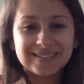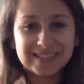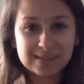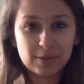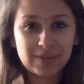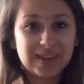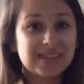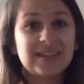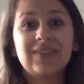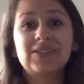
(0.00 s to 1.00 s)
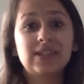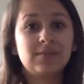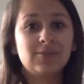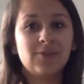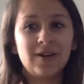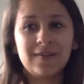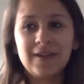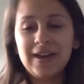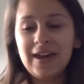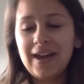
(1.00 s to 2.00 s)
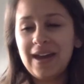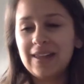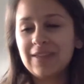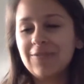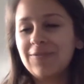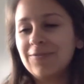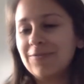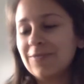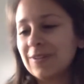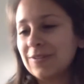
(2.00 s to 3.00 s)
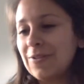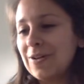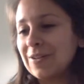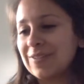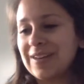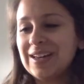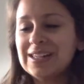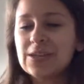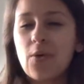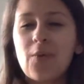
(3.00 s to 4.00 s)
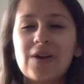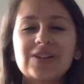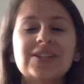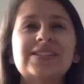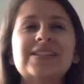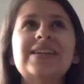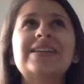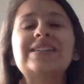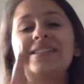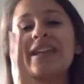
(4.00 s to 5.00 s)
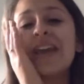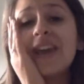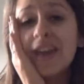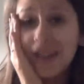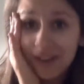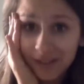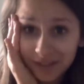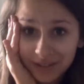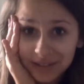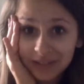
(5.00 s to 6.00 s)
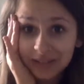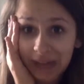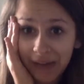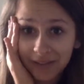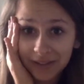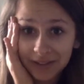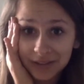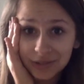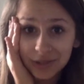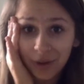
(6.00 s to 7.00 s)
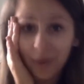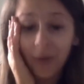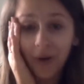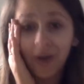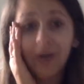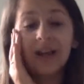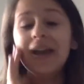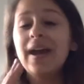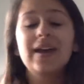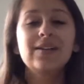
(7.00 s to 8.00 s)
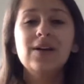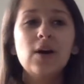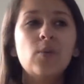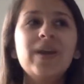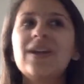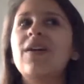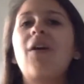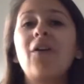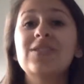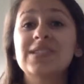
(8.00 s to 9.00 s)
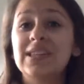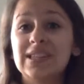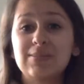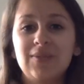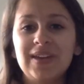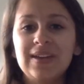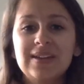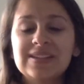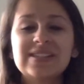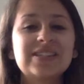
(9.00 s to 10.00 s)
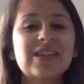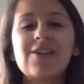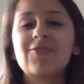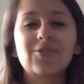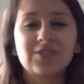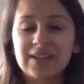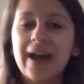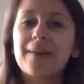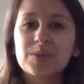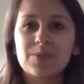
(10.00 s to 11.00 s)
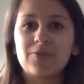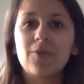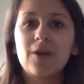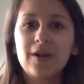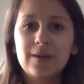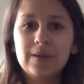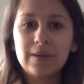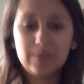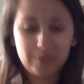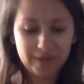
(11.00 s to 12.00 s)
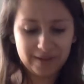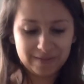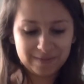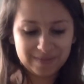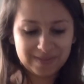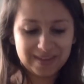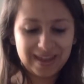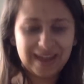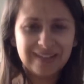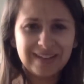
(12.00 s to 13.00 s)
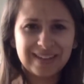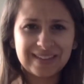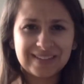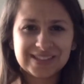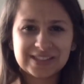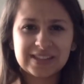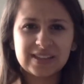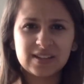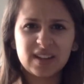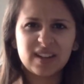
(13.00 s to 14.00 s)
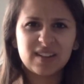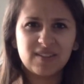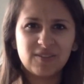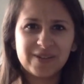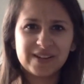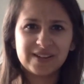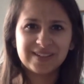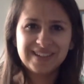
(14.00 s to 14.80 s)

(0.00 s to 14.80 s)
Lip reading: this movie because he had never seen it before. And the four of us were just in tears laughing so hard. And we had all seen this movie several times before, but Henry, I think, was just sitting there like, what?